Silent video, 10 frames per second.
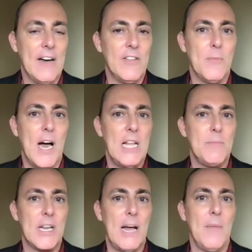a mind,
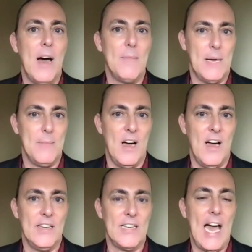but I'm not my
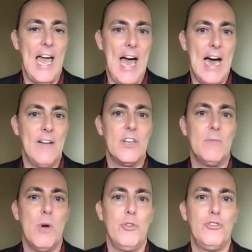mind. I have an
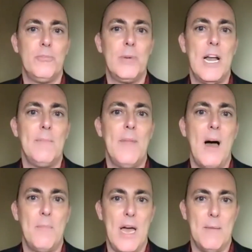emotion, but I'm
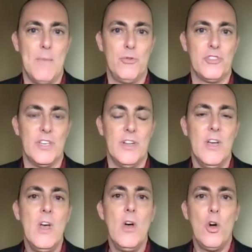not my emotion.
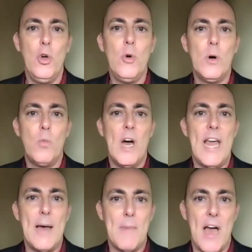Who and what
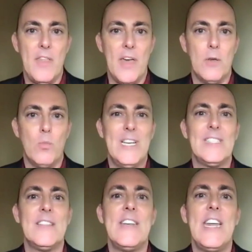am I then? What
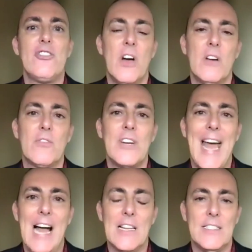is the nature of
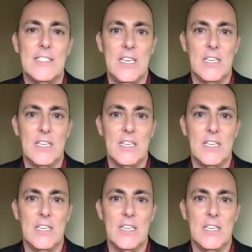reality?